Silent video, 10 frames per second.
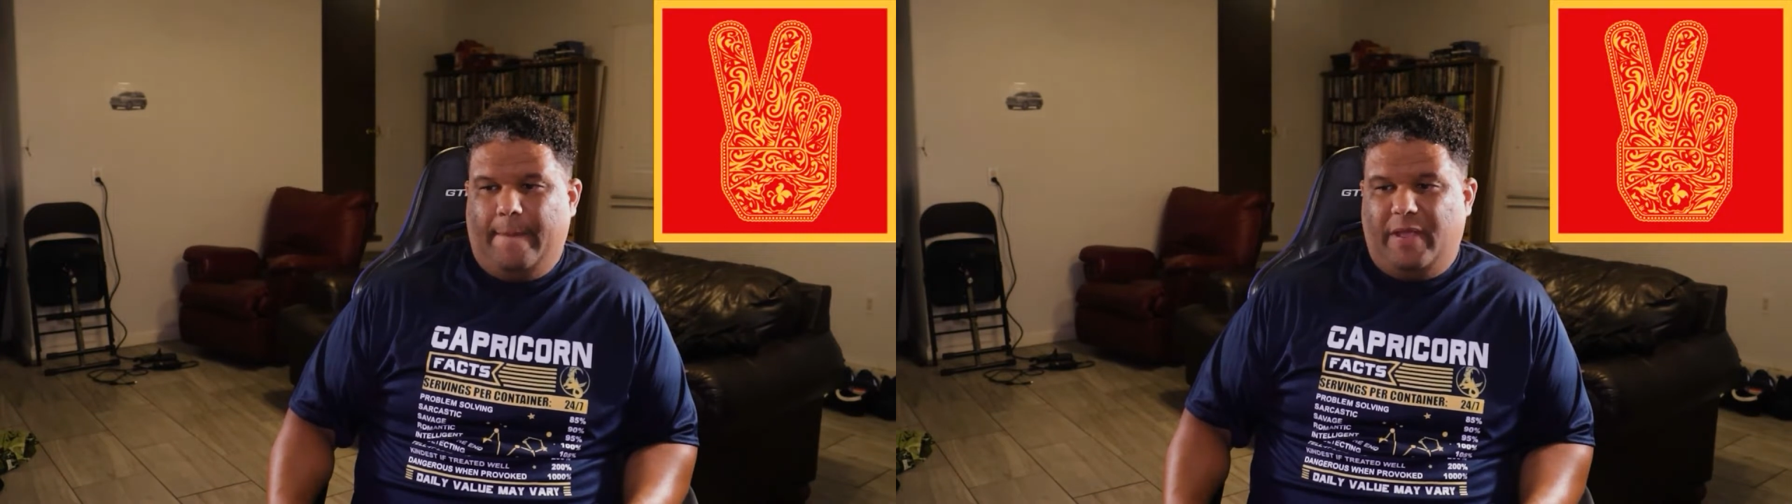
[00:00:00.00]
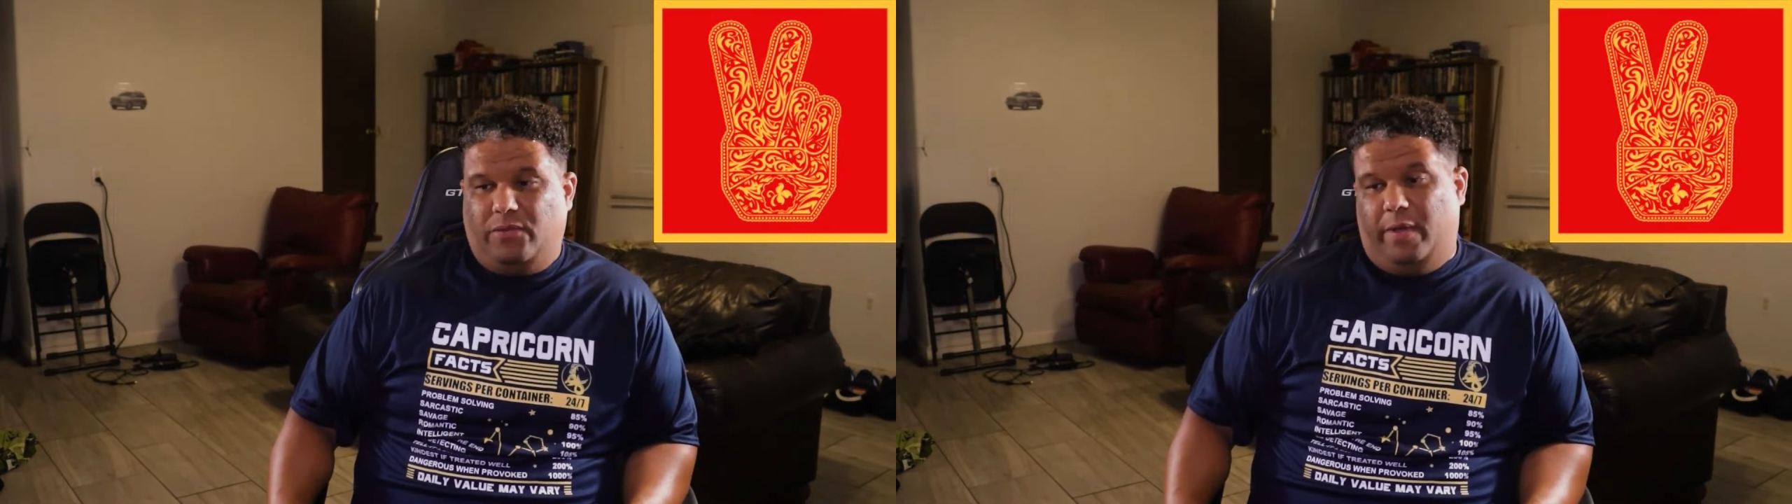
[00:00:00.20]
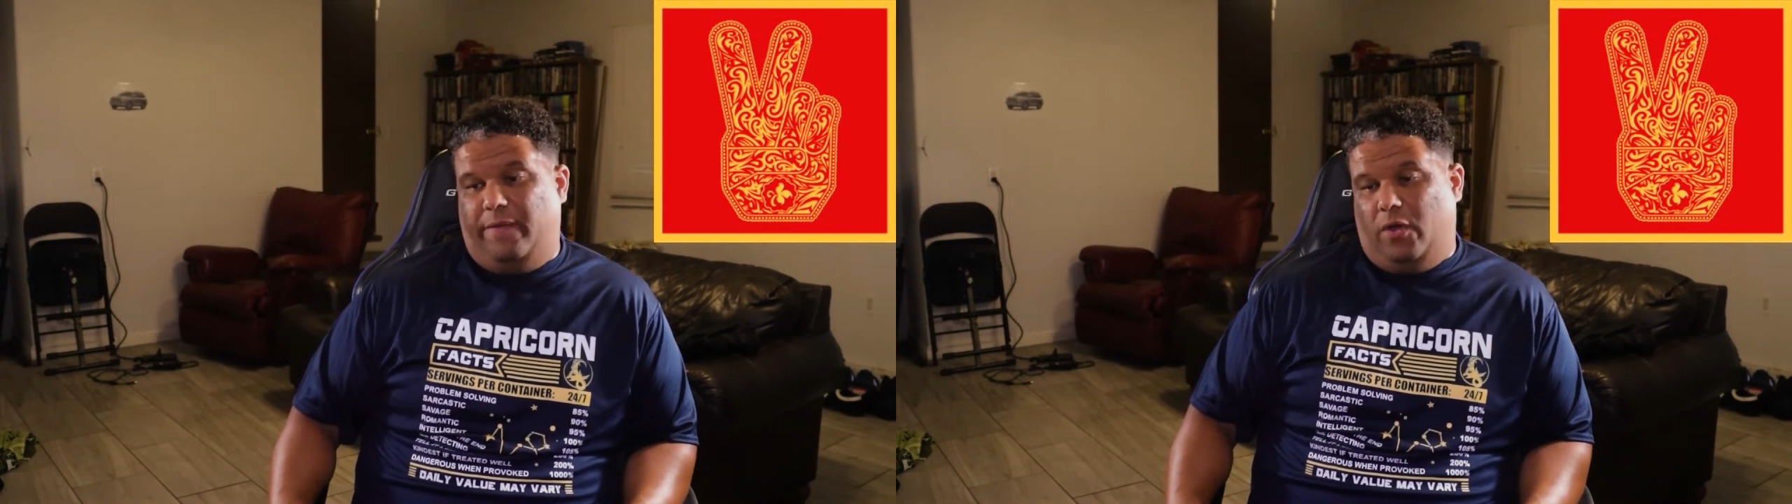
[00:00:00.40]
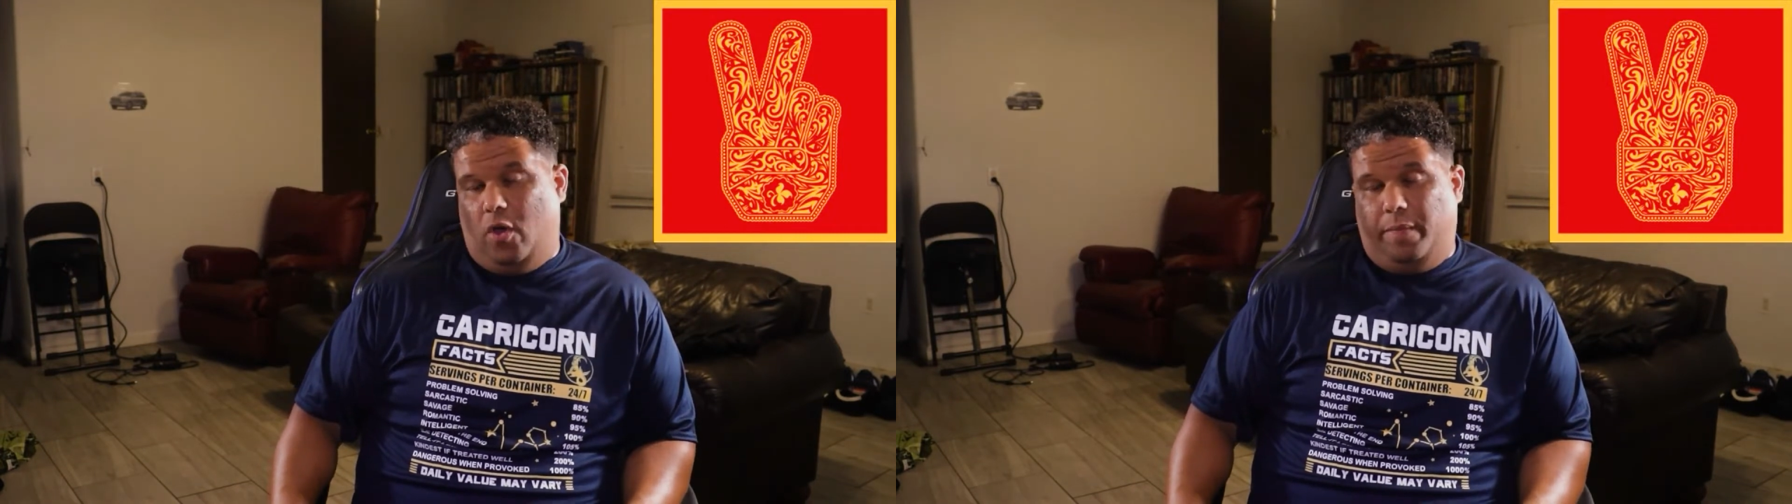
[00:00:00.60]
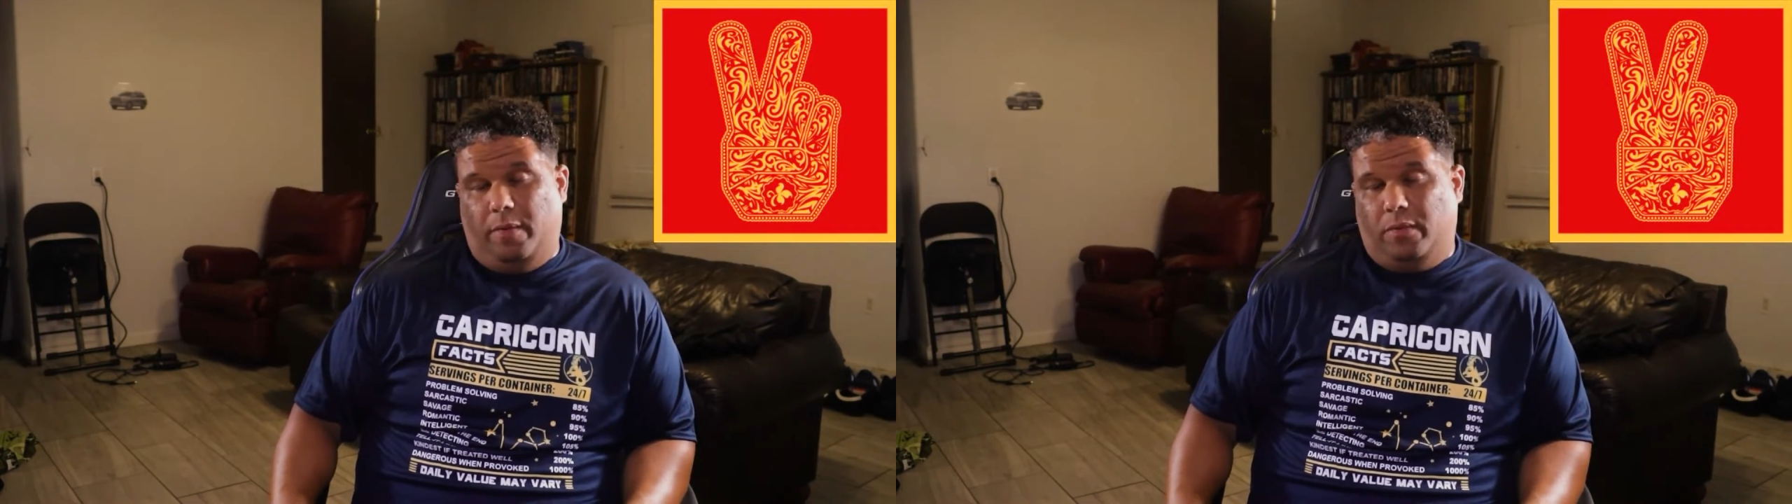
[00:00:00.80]
His way of
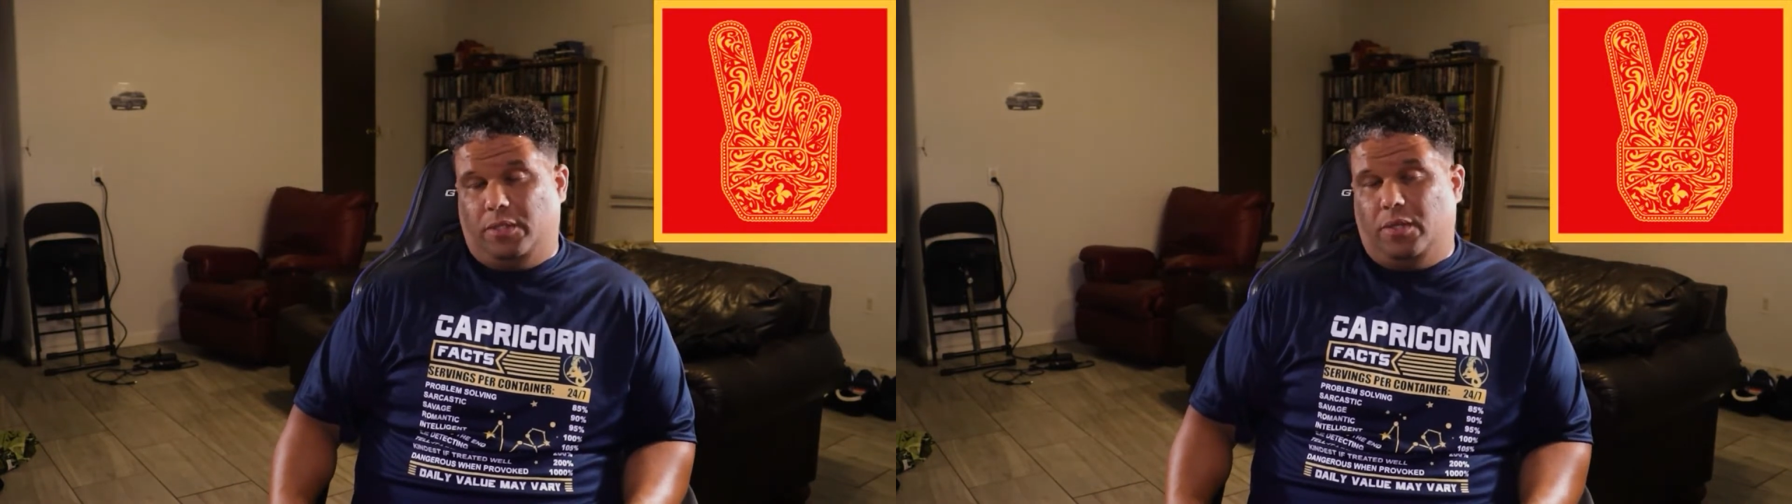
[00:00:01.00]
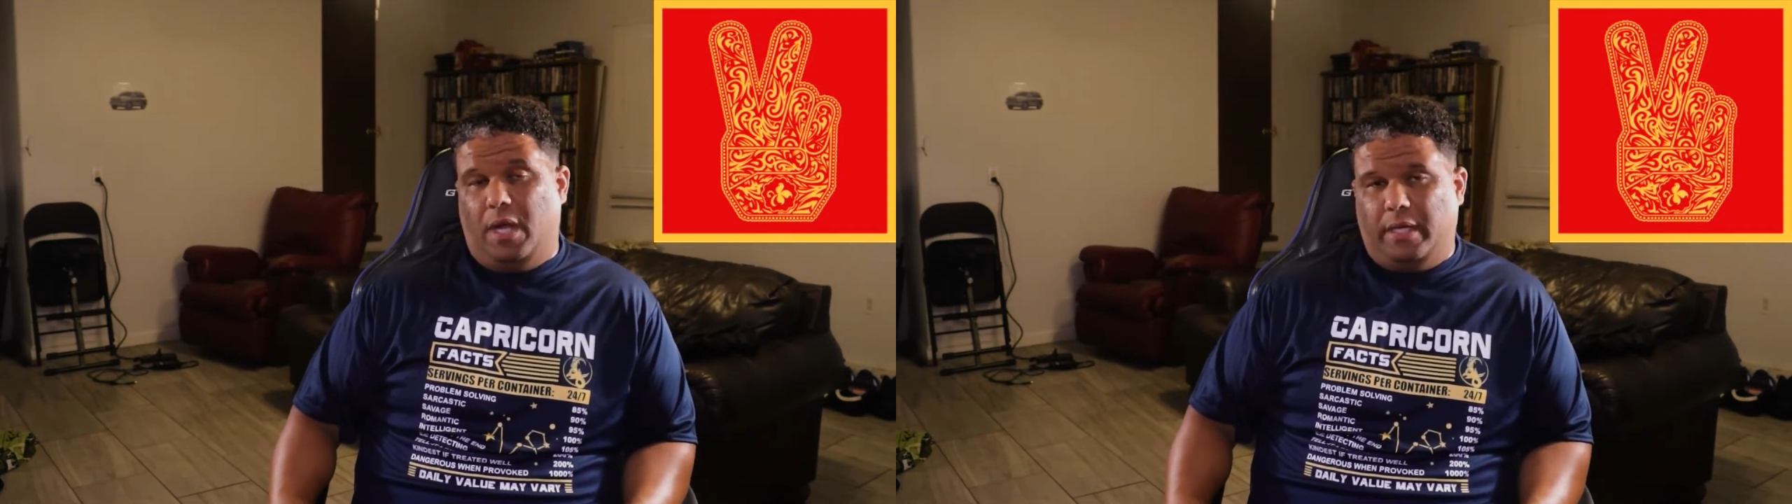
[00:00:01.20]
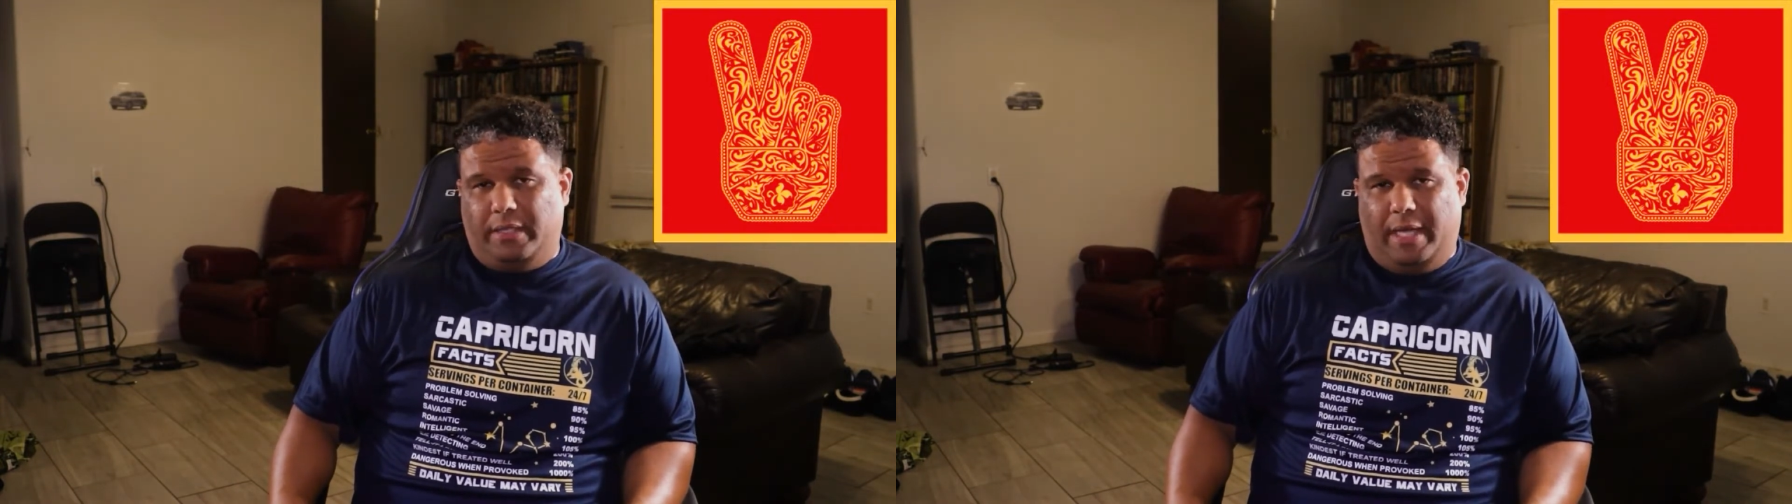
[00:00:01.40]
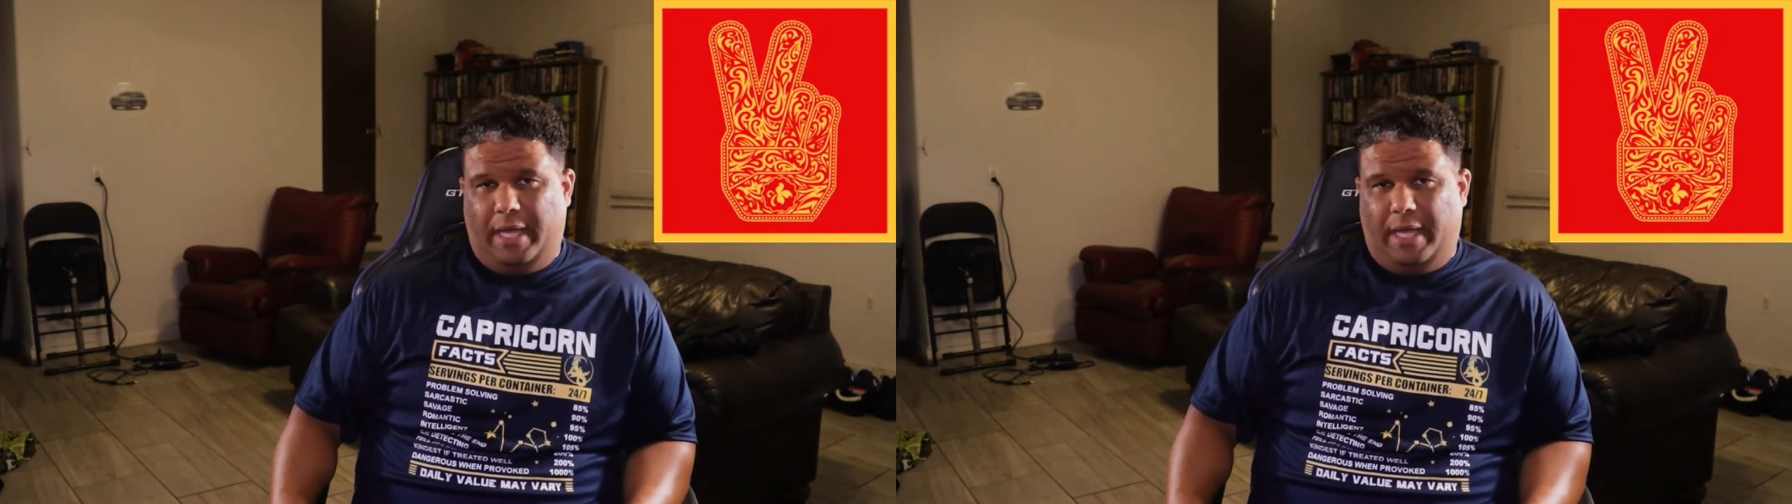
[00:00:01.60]
coping was drugs,